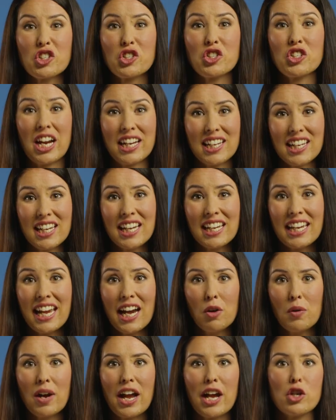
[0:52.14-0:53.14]
your checking
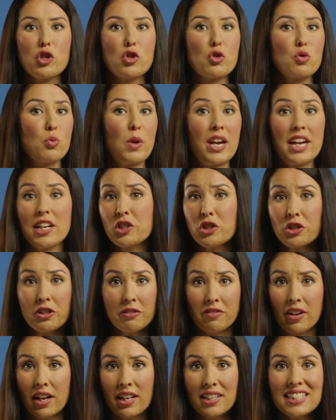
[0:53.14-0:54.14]
account and drains your
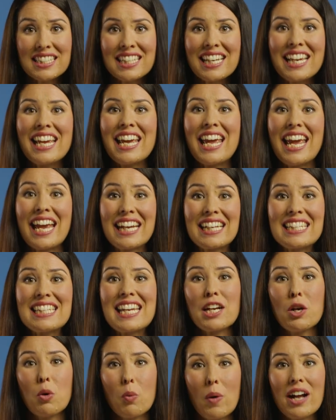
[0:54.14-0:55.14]
funds, it can
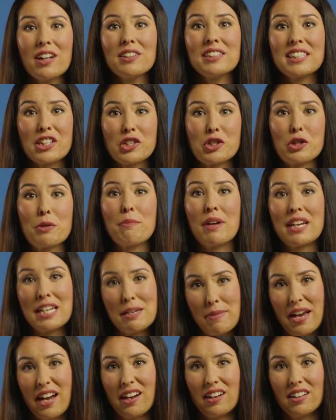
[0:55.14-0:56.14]
take a while to get your money
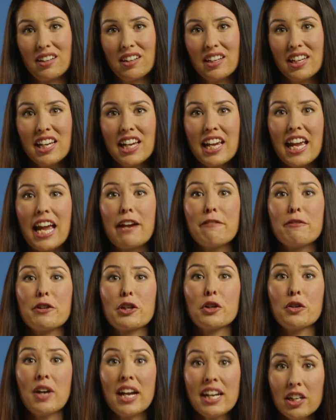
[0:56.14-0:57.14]
back. If your
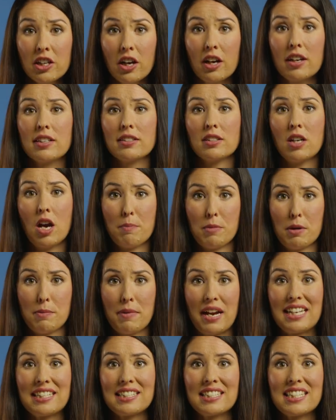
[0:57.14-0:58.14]
credit card is
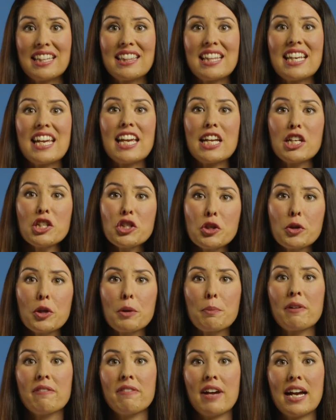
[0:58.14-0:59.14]
compromised, the issuer
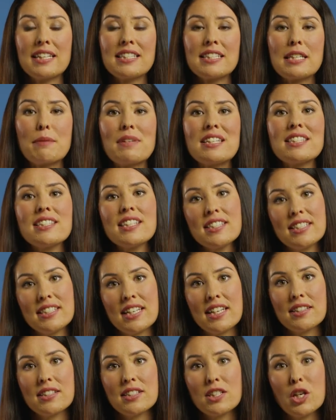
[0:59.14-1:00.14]
provides some
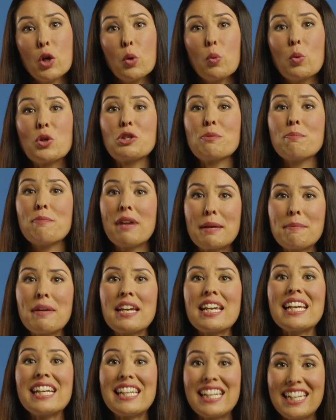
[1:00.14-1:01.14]
assistance, which may
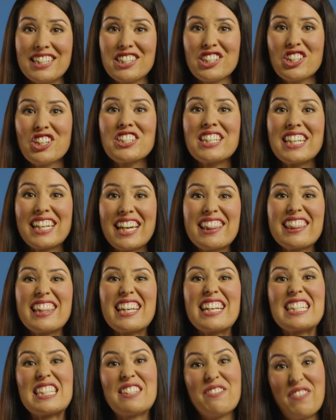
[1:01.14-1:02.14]
make it easier to get
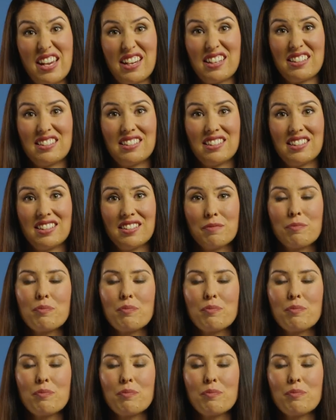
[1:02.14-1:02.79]
things fixed.